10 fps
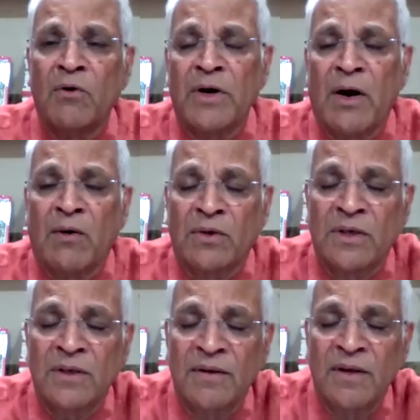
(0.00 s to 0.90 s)
There is
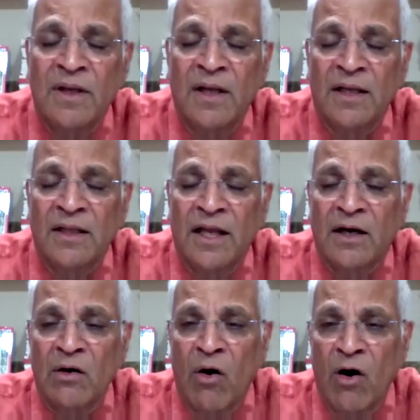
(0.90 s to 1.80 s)
absolutely
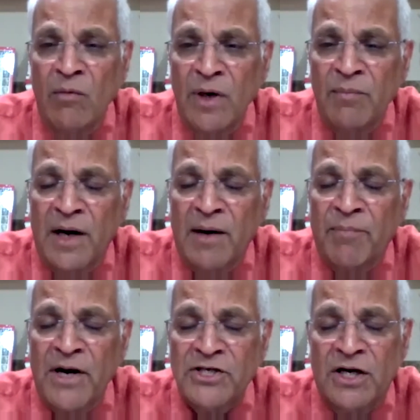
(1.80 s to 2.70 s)
no doubt
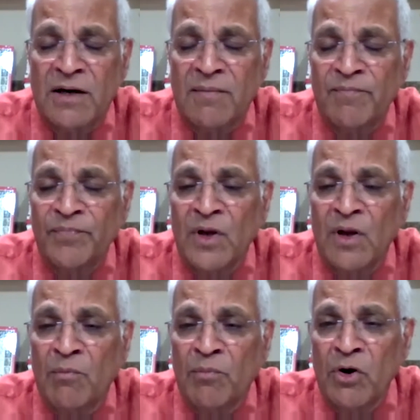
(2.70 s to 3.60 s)
that normal blood
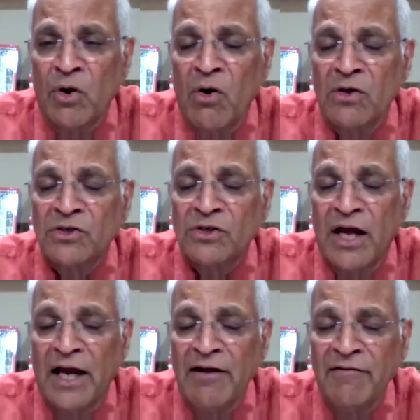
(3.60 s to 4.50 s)
pressure
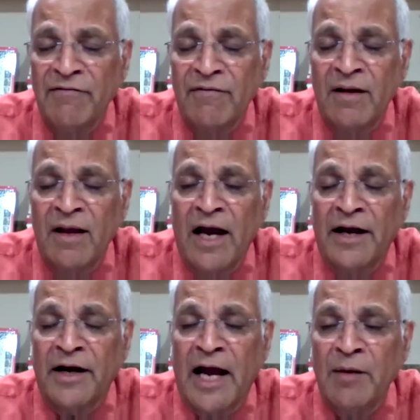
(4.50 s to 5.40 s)
prolongs
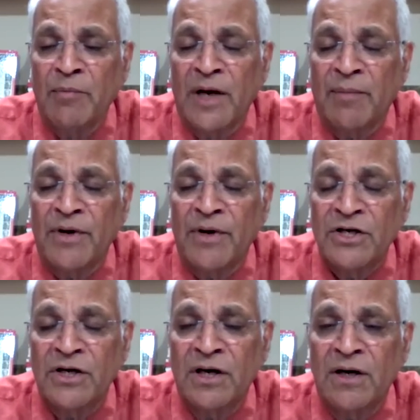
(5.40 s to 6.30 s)
life and high blood
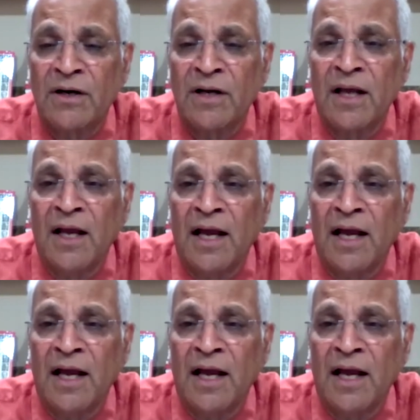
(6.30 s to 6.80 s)
pressure